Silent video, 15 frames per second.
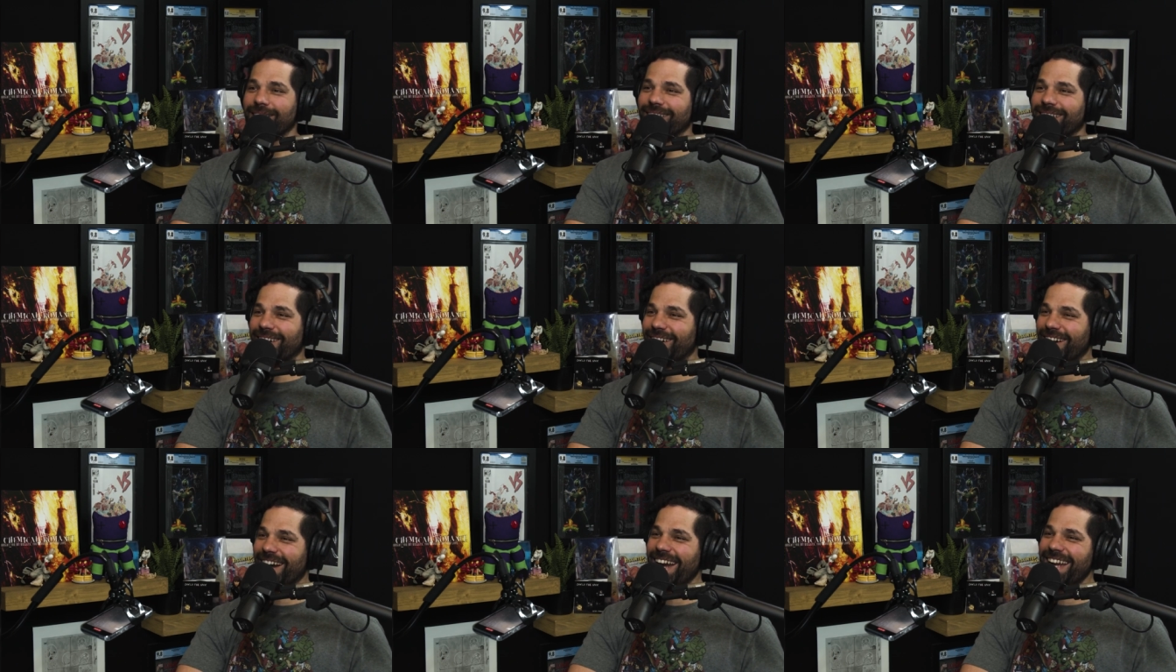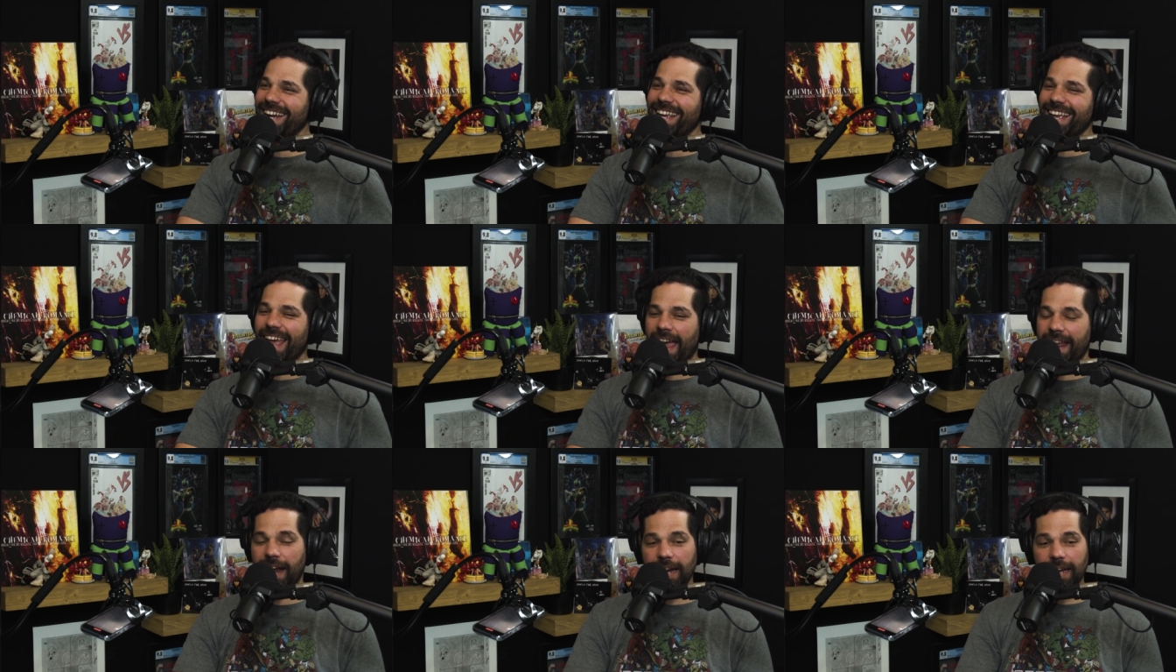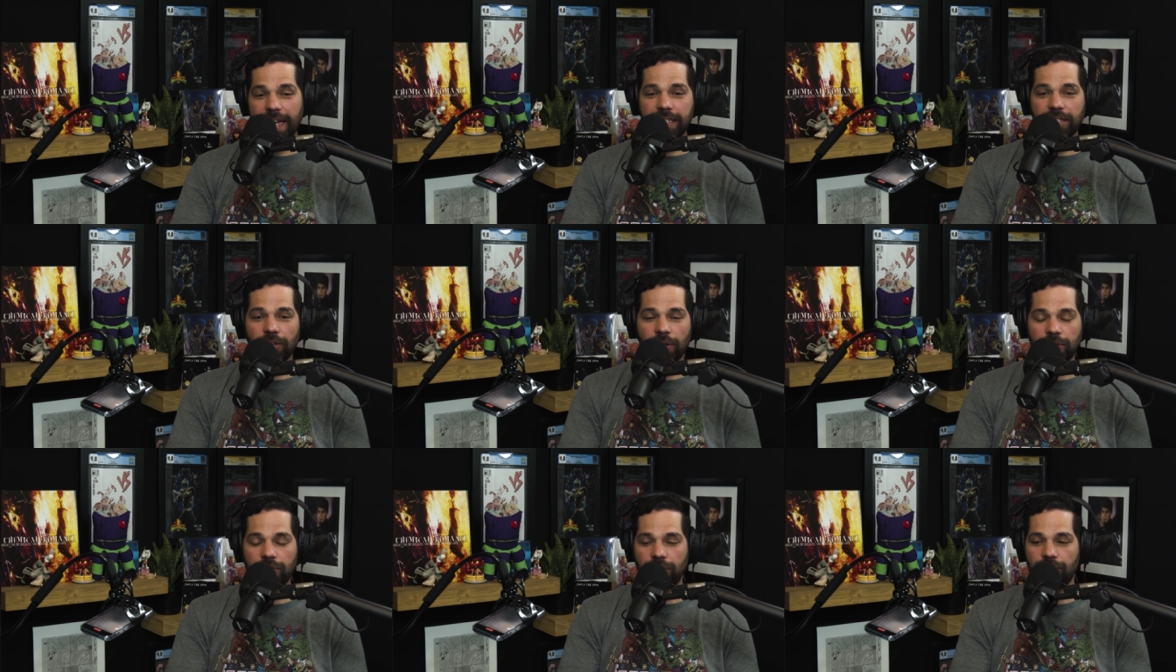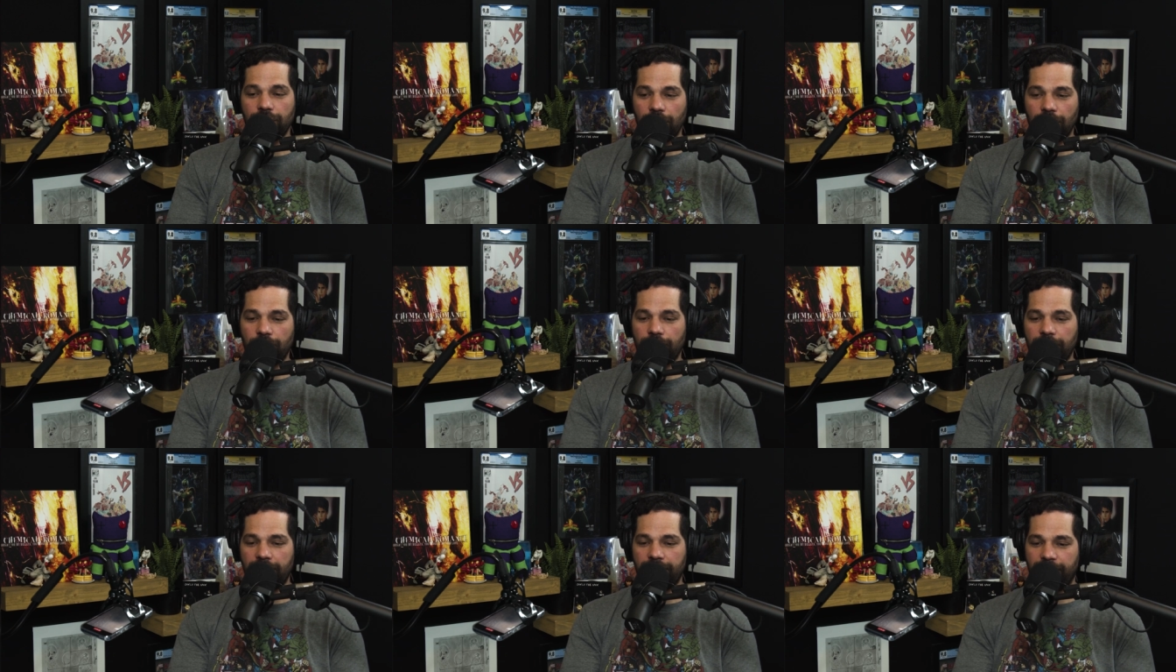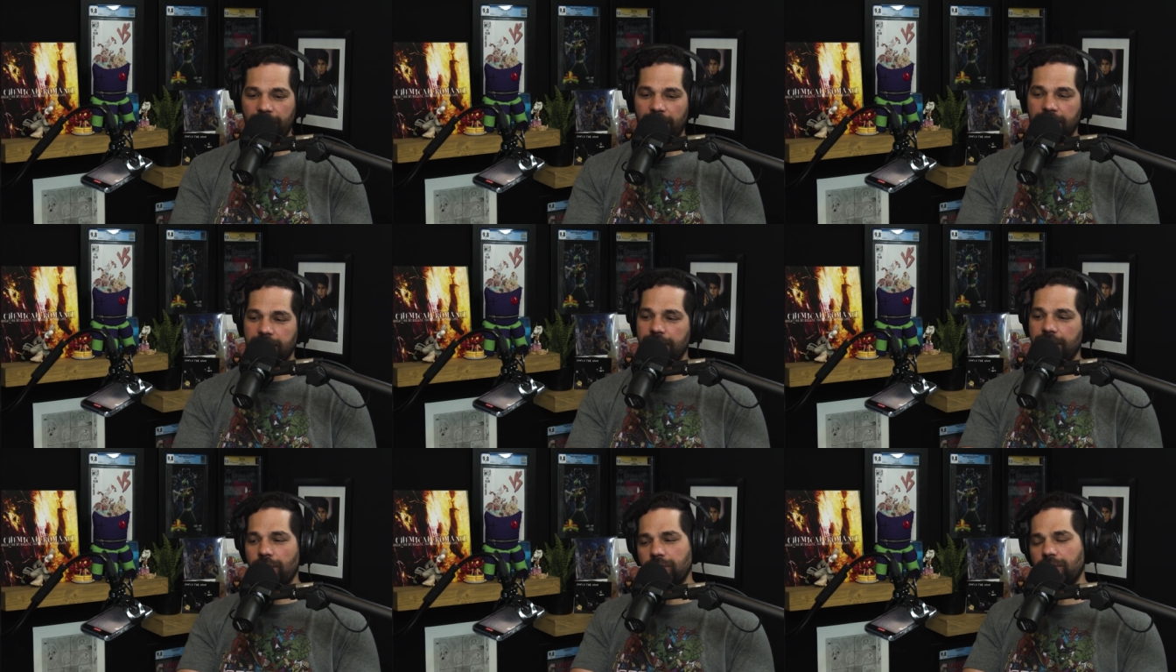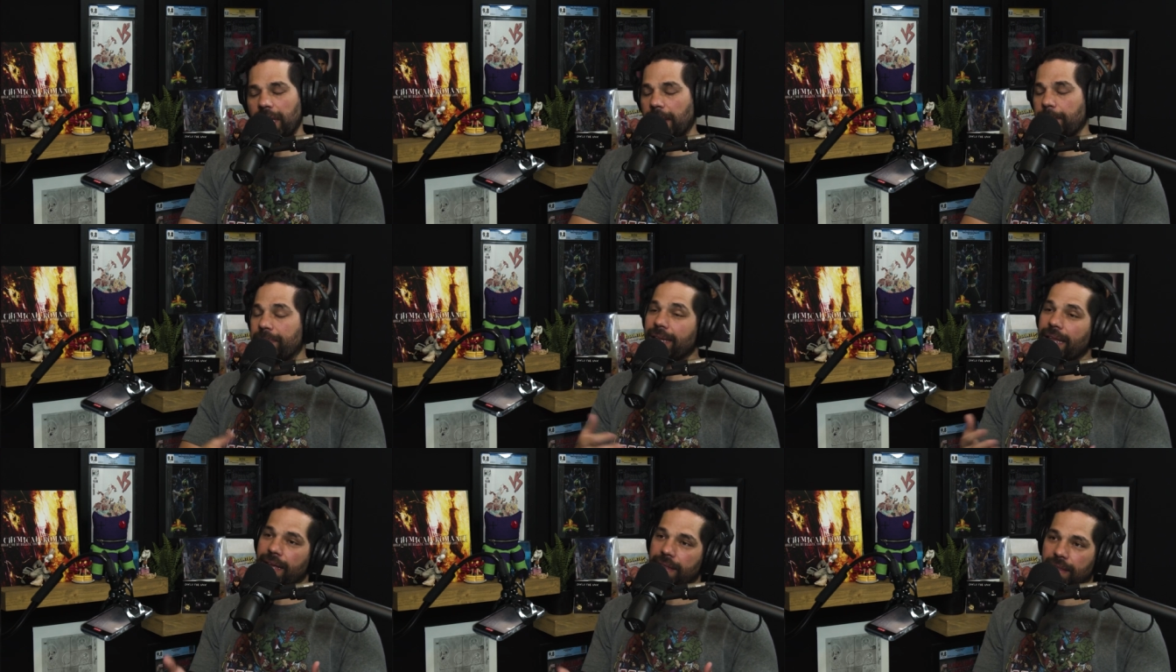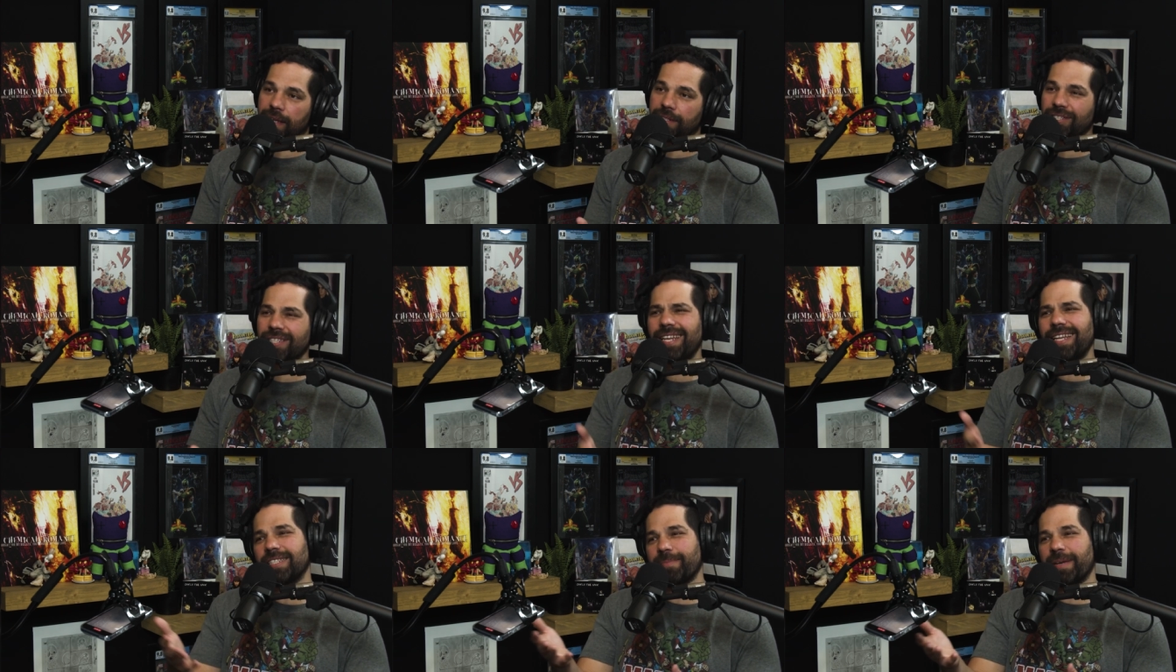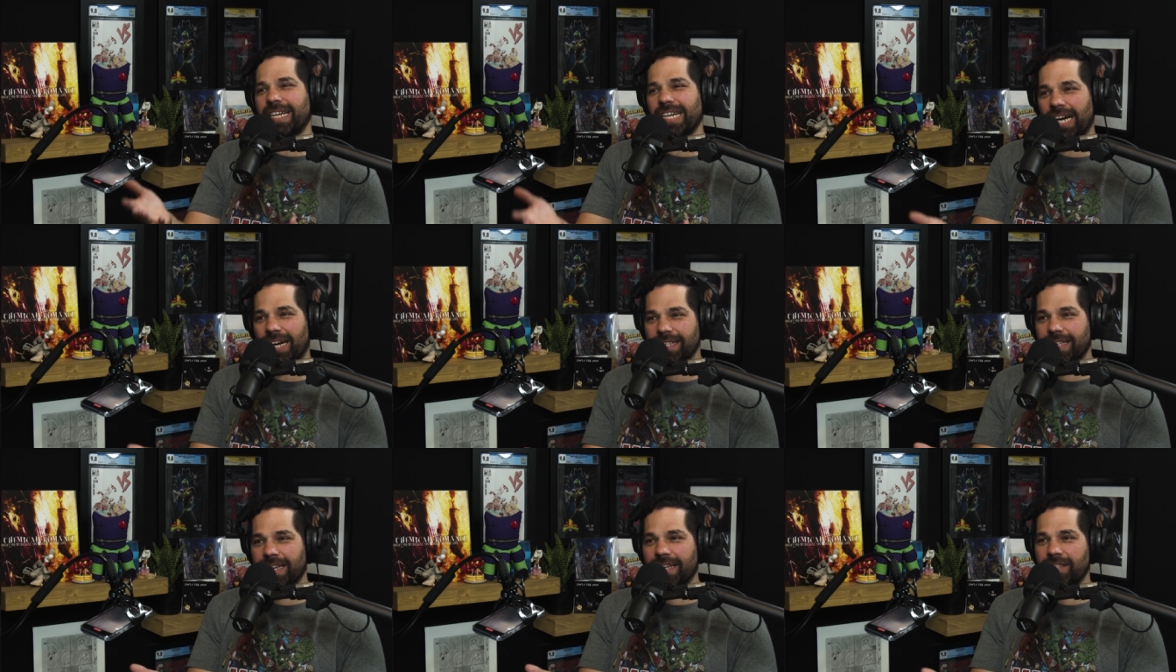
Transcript: All right. And I like to also know in advance and then also I can plan things because I like to make content.